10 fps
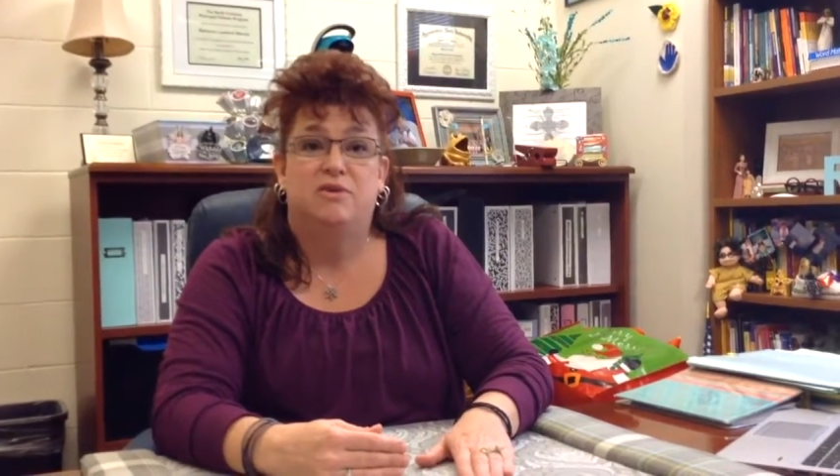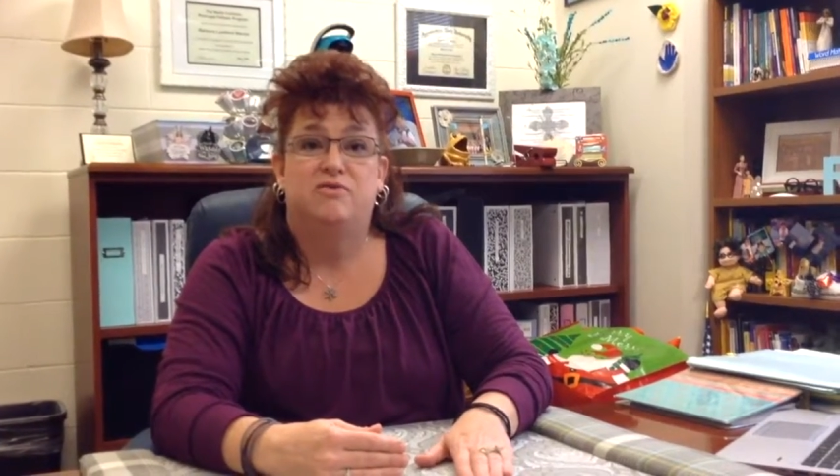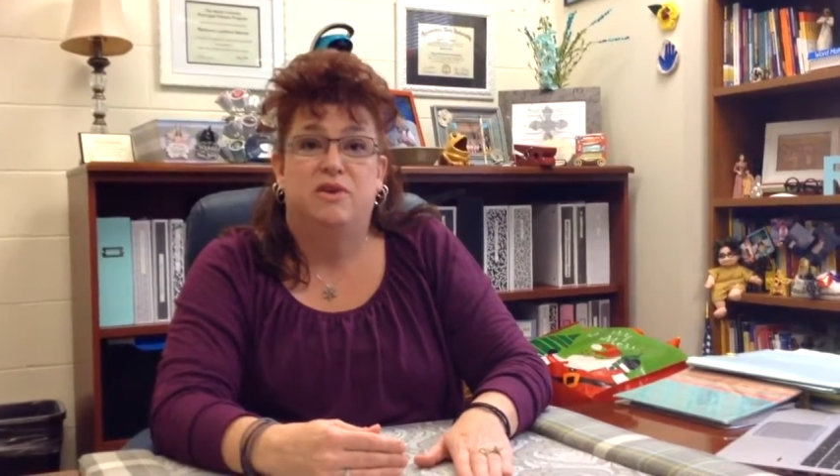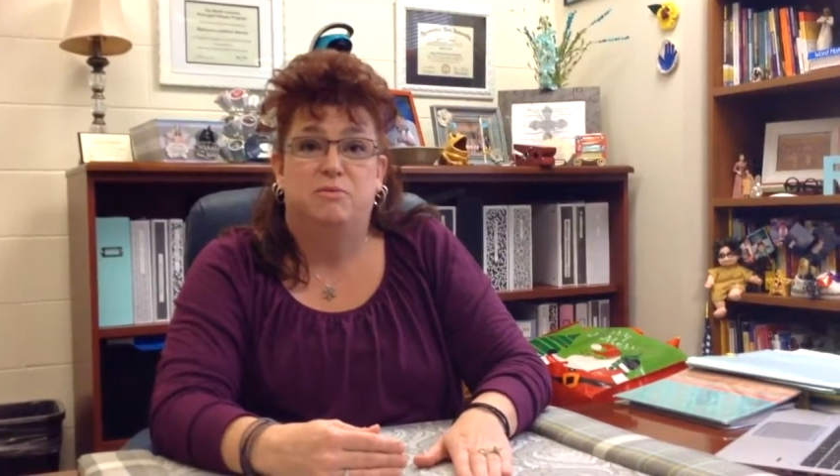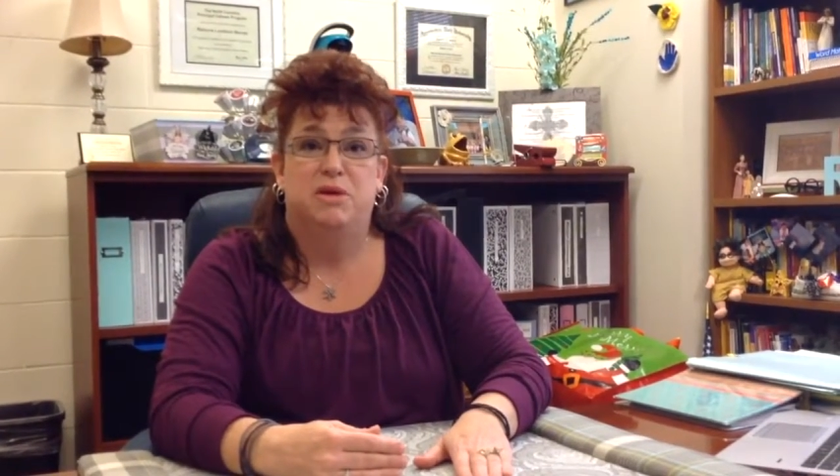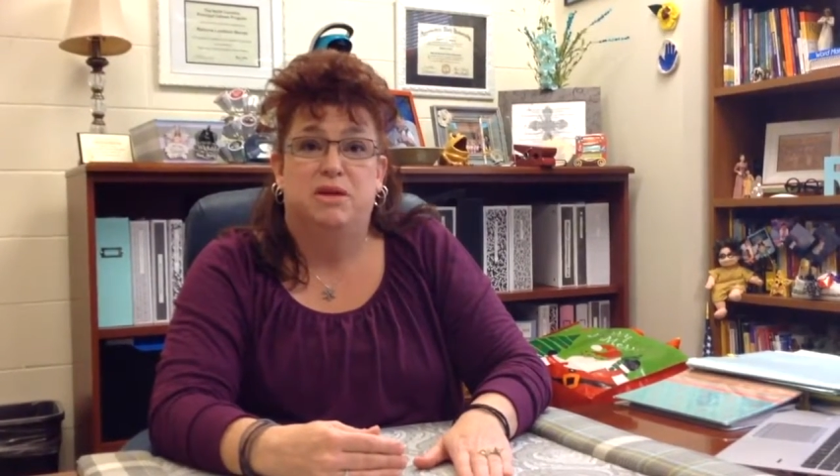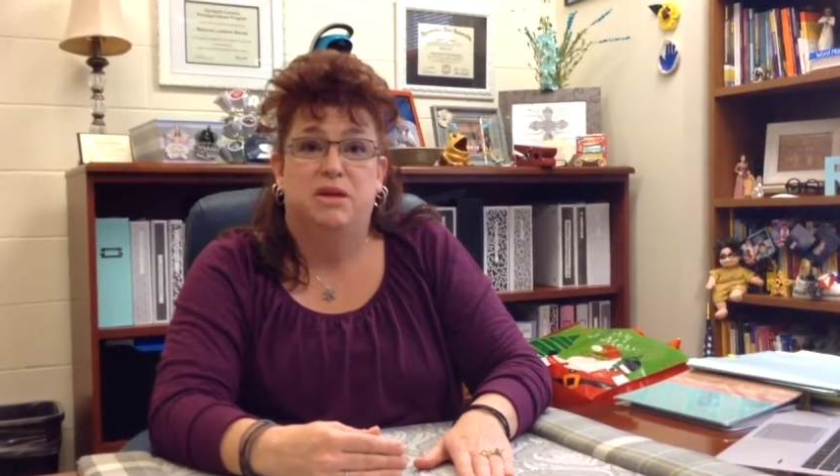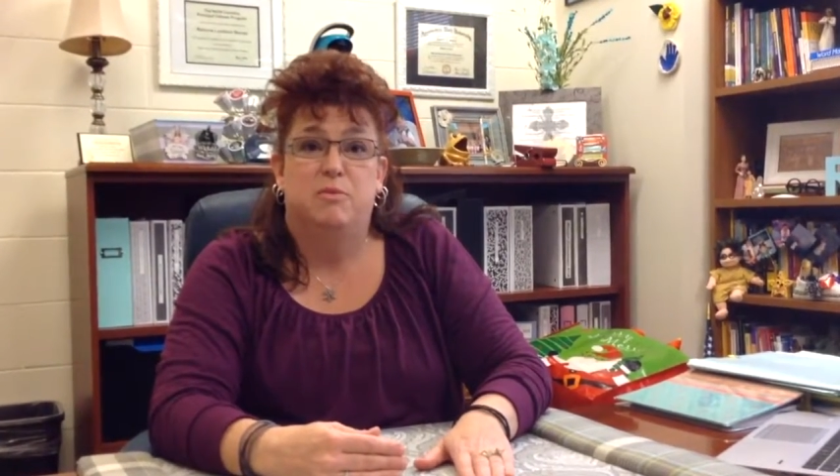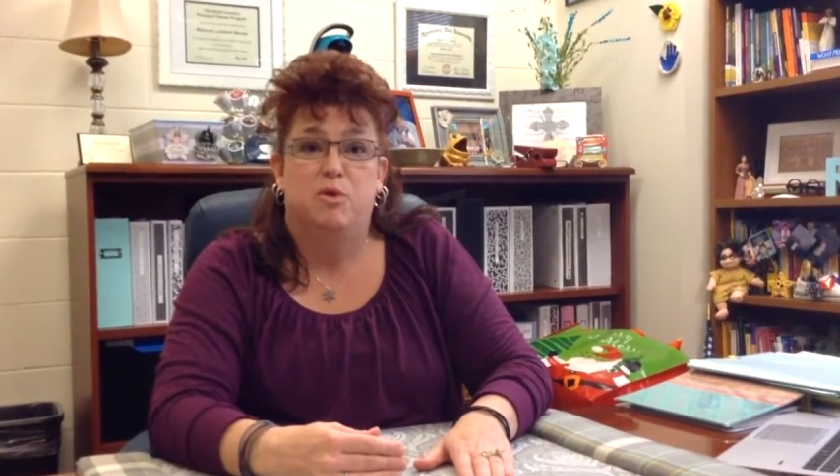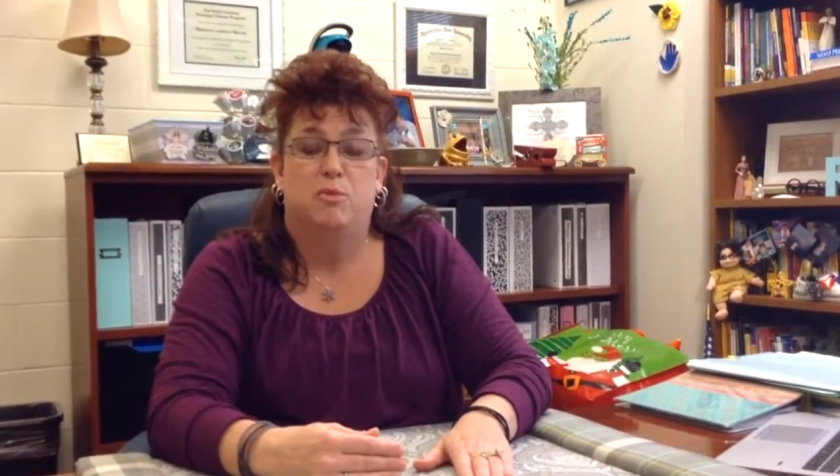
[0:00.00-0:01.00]

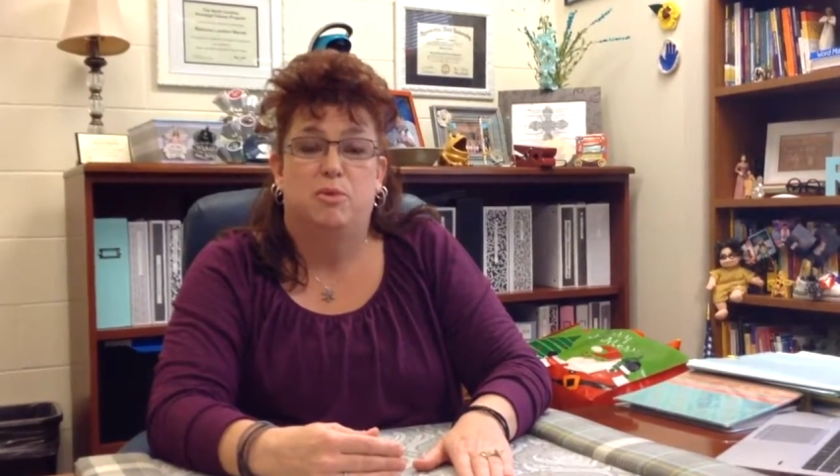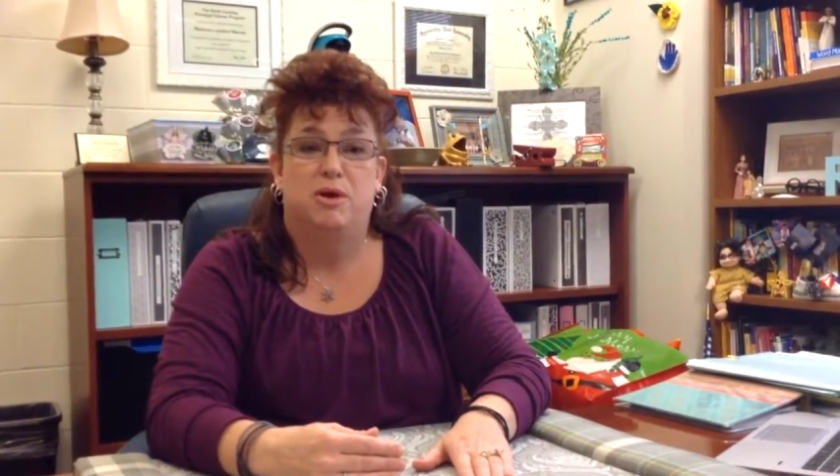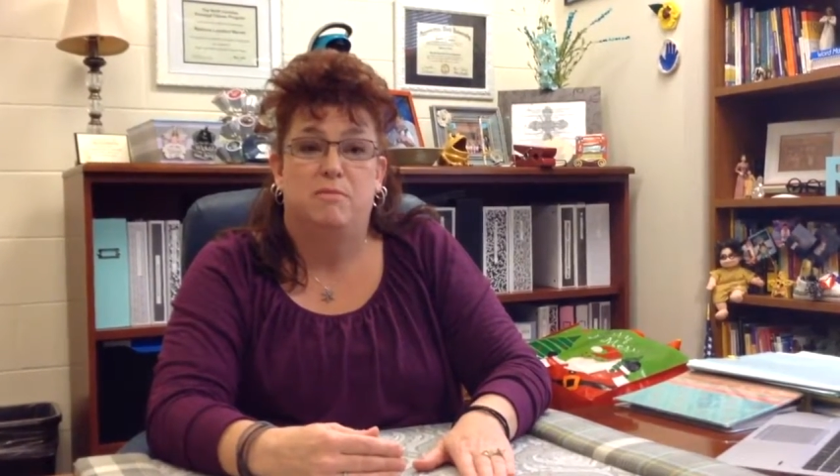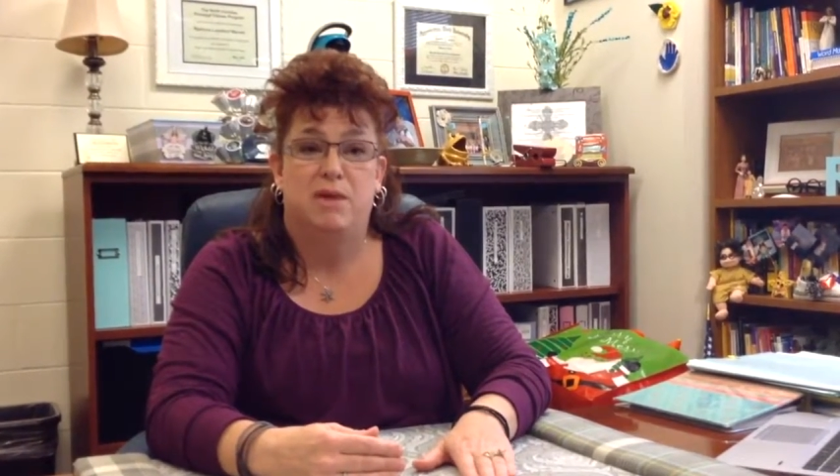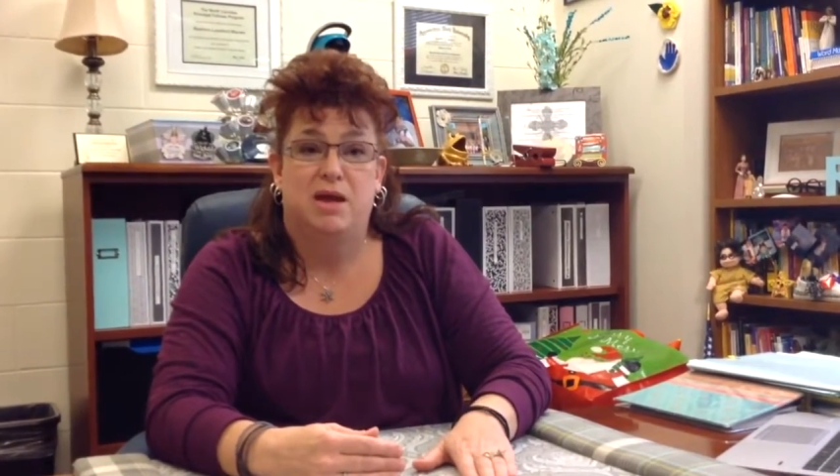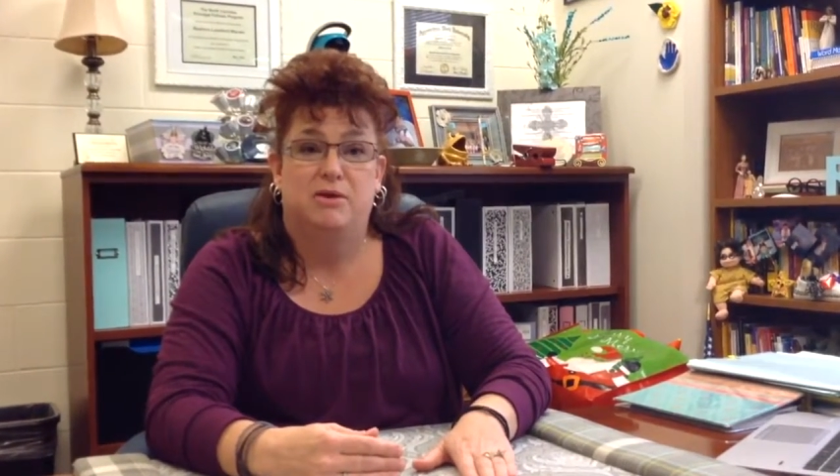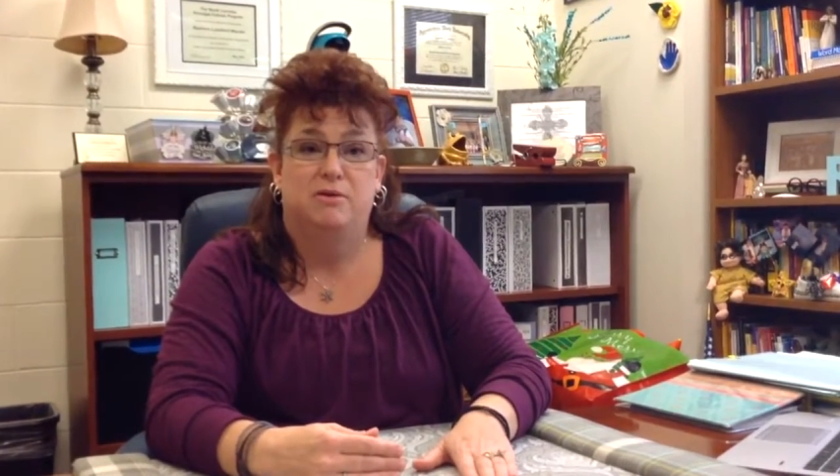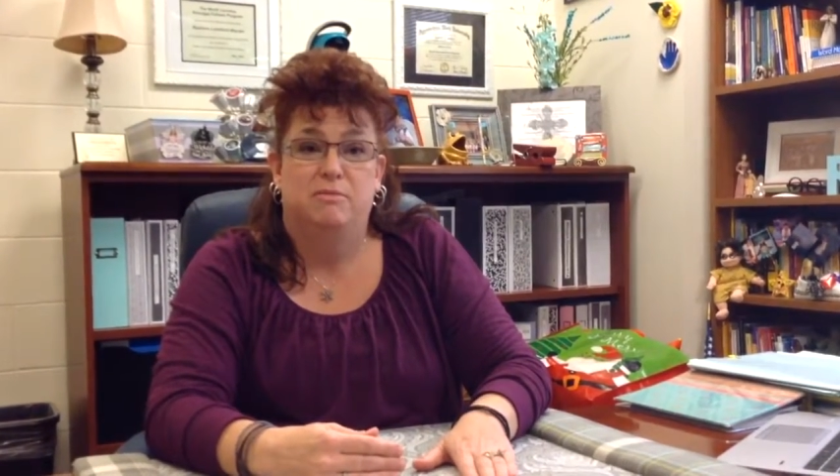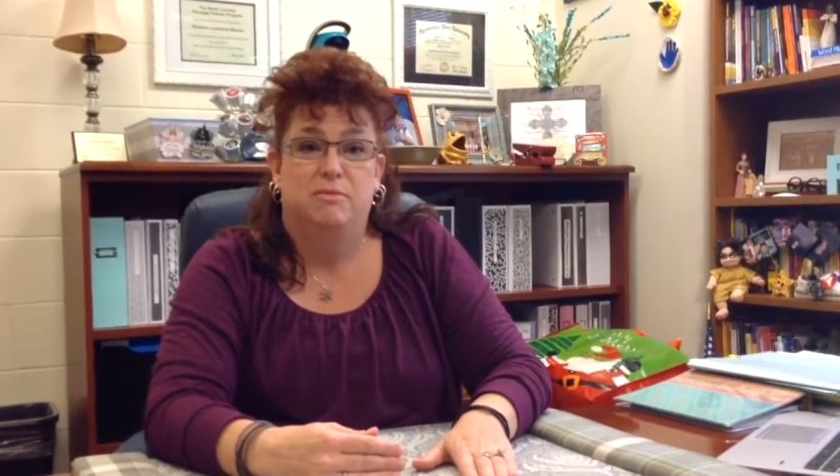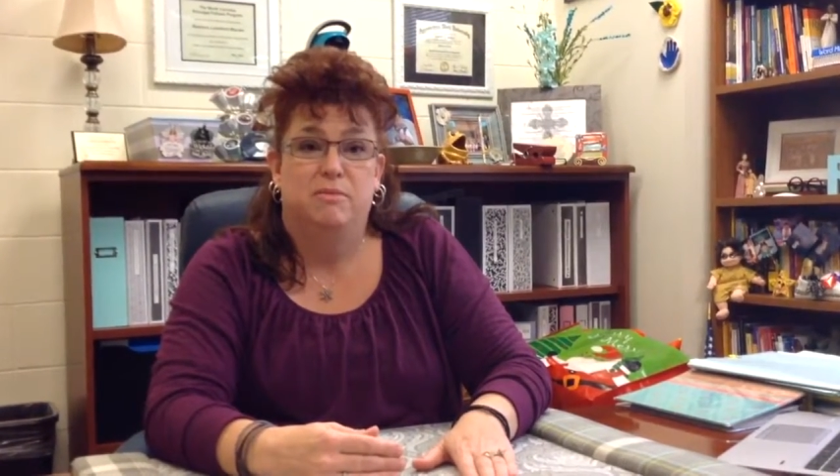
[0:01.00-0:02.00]
developmentally appropriate manner.